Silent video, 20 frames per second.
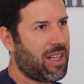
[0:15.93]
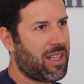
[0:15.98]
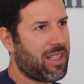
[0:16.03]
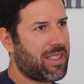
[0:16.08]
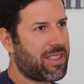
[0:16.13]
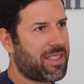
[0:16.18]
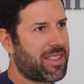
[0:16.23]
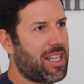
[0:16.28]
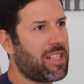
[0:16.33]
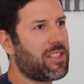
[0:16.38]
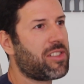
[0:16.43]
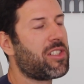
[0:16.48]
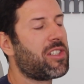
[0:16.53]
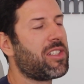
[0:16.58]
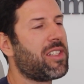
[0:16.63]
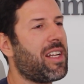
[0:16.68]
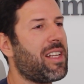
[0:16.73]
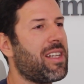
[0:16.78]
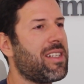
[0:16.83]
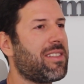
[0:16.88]
a center
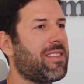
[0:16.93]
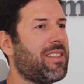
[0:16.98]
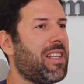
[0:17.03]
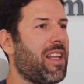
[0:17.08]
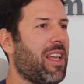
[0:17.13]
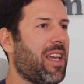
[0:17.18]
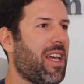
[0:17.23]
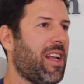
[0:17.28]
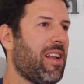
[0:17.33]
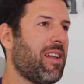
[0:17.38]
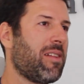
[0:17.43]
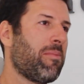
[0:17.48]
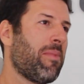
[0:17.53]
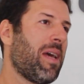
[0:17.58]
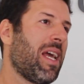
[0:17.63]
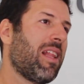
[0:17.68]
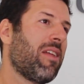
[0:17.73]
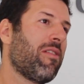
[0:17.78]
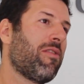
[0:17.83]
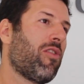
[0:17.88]
that is dedicated
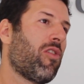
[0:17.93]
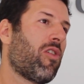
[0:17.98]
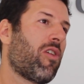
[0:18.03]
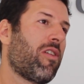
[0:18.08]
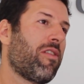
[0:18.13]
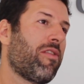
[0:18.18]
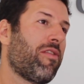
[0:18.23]
mainly for